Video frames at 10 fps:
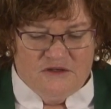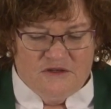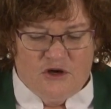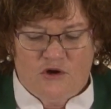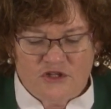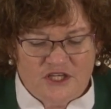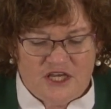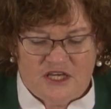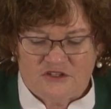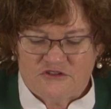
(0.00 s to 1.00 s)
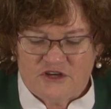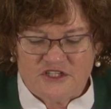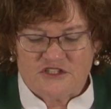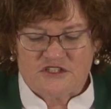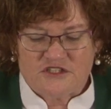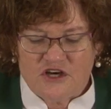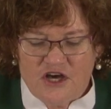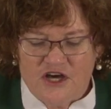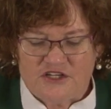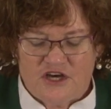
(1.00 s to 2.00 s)
Holy and gracious
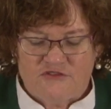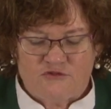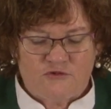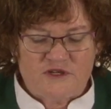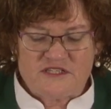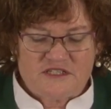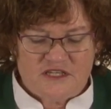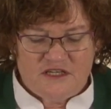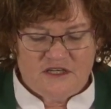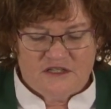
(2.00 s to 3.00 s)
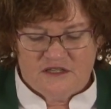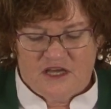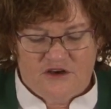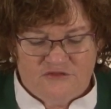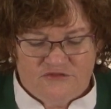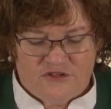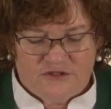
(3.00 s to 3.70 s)
God of risky love,